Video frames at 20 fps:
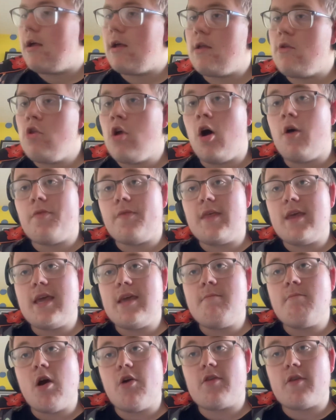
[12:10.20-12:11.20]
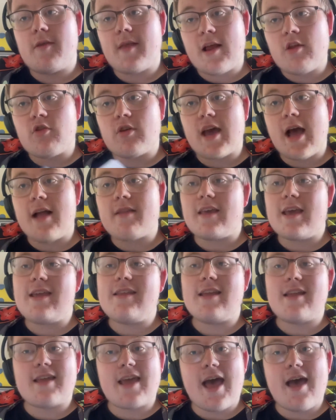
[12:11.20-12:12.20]
Not the most substantial character. He
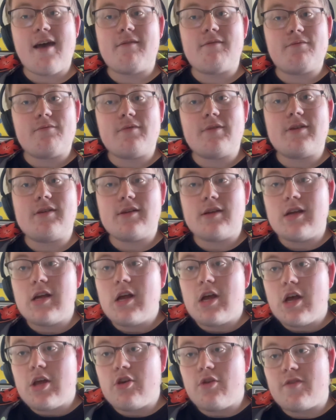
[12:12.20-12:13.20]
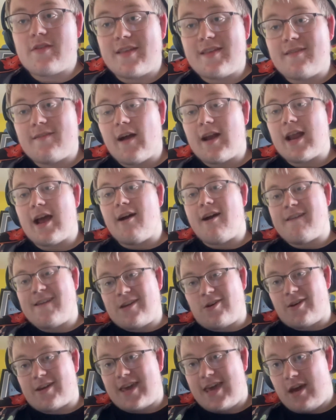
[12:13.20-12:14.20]
did get. You find out how he
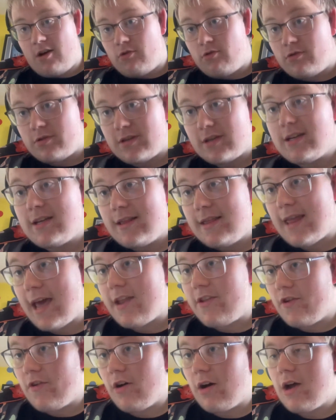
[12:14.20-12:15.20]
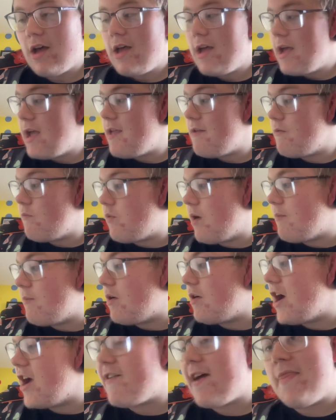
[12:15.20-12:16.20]
got killed later on when
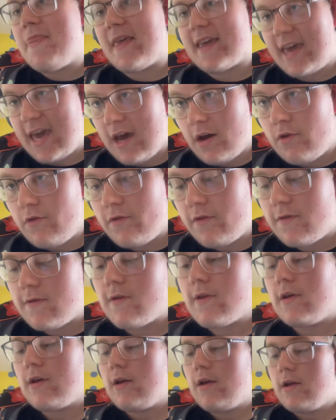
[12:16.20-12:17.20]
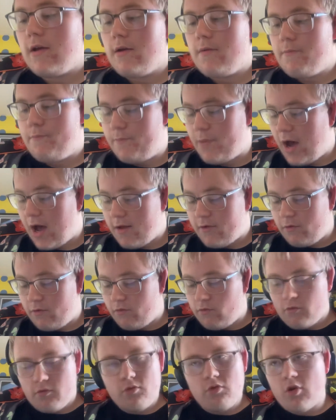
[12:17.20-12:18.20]
we're at the kills, but
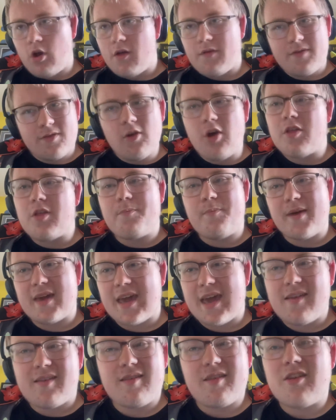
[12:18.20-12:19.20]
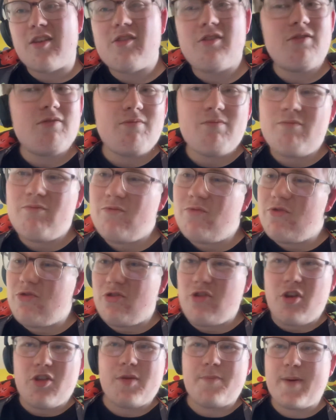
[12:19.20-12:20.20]
not the biggest
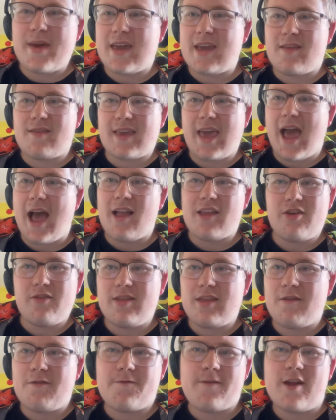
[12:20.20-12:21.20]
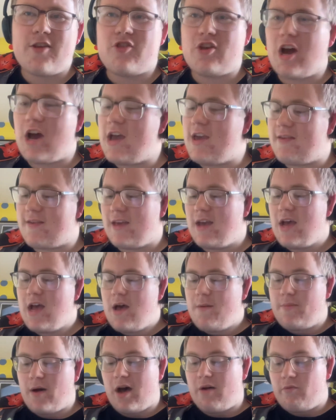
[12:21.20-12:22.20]
character in the franchise,
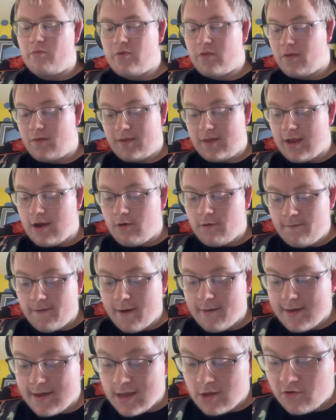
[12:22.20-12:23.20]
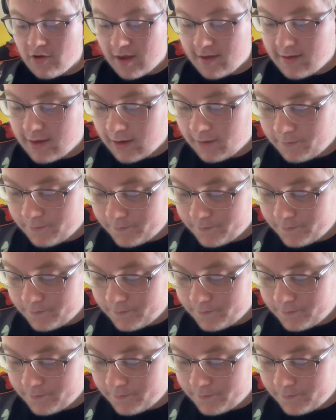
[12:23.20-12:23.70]
but was still very interesting.